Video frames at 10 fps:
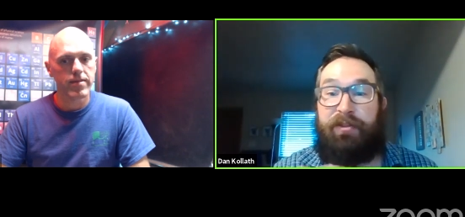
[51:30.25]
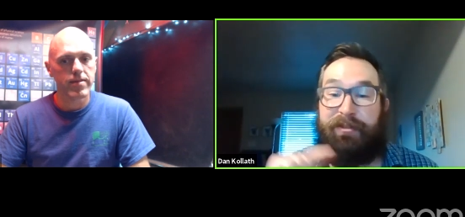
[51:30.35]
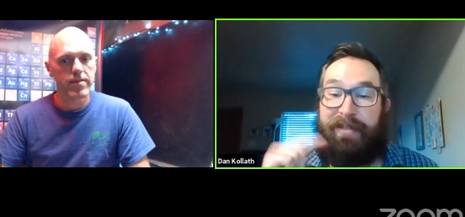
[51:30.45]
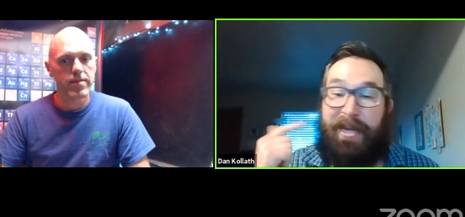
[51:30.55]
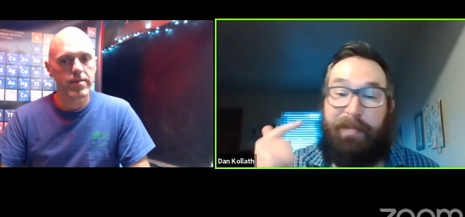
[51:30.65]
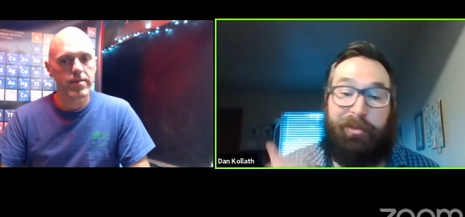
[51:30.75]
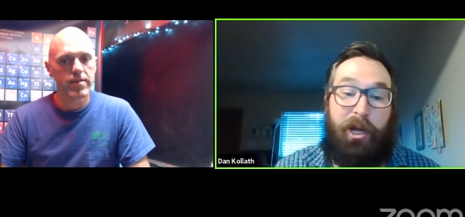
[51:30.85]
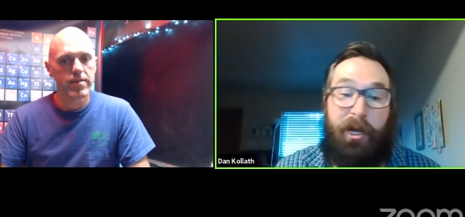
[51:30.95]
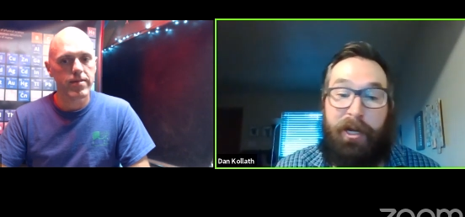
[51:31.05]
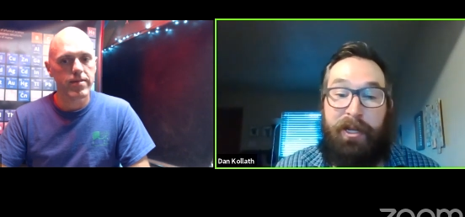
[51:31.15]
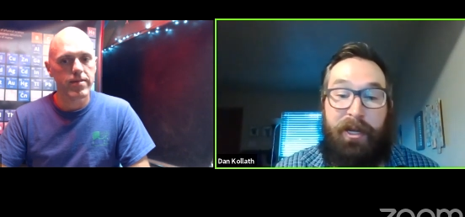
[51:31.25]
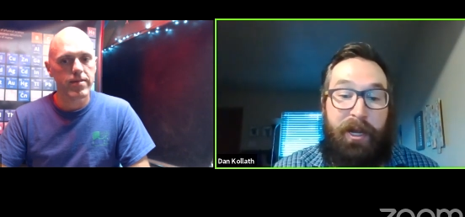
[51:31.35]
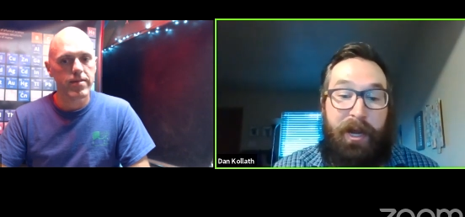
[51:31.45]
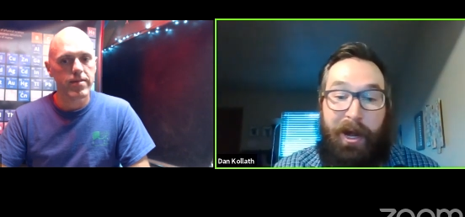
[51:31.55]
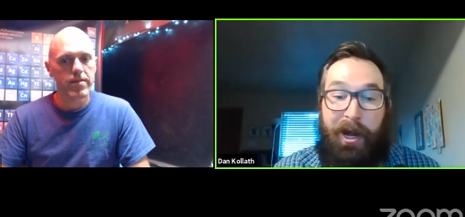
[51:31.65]
Speaker 1: So take blood
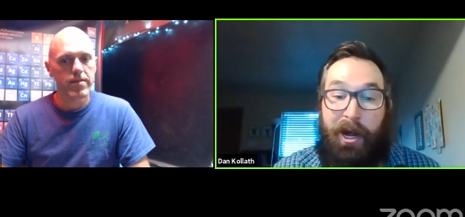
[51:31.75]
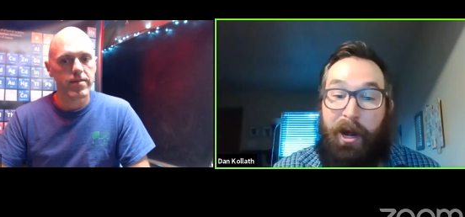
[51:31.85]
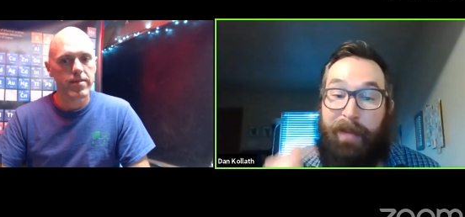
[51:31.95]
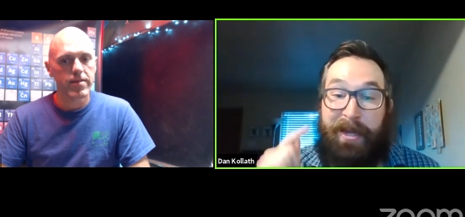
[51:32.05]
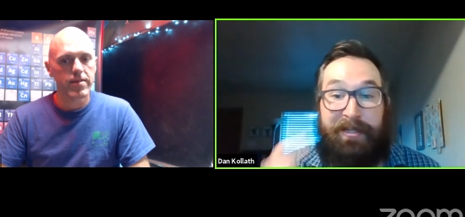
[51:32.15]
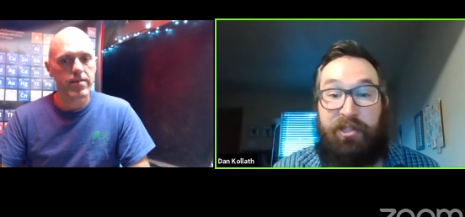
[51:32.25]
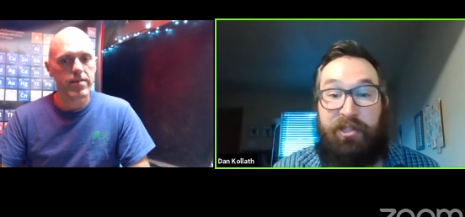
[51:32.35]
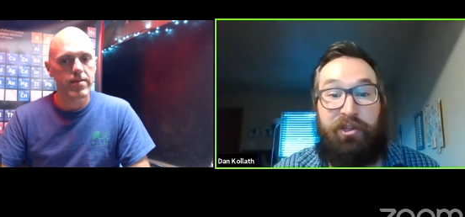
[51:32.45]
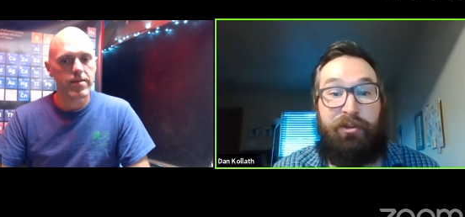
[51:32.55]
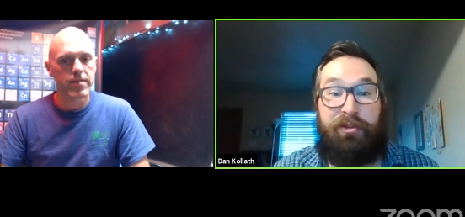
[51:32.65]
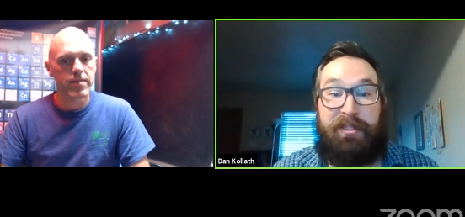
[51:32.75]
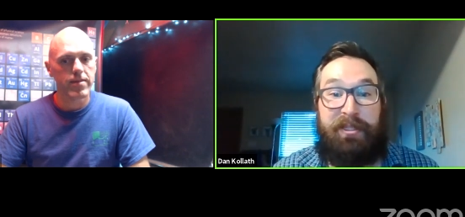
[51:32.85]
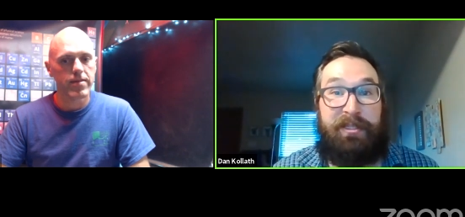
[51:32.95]
um, and tissues to